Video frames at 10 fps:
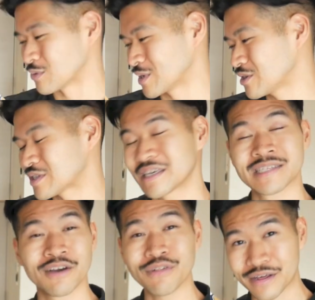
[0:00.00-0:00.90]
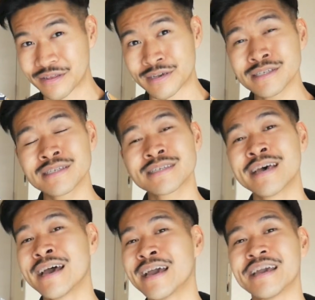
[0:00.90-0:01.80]
When you see stuff like this,
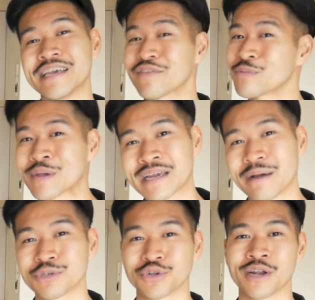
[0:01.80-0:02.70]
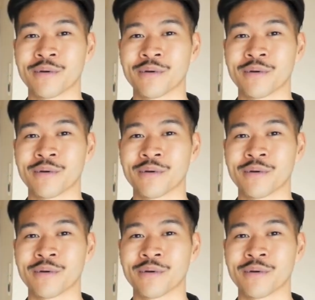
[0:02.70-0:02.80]
you have to pick it up straight